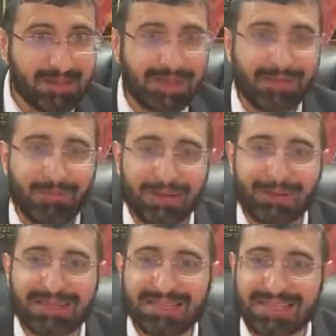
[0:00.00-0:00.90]
And one
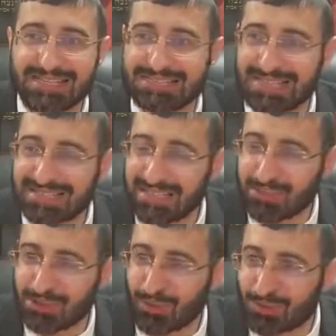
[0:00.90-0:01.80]
of the things that he
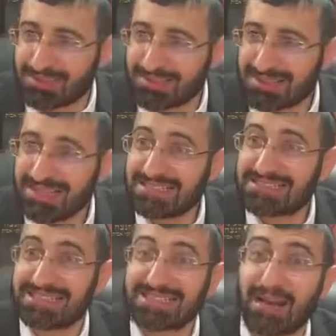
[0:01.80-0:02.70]
showed, he
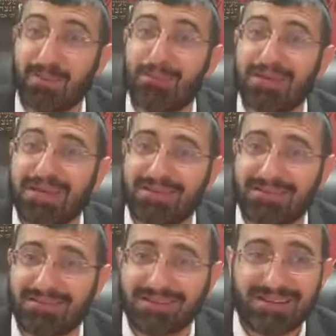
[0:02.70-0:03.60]
said, come over here,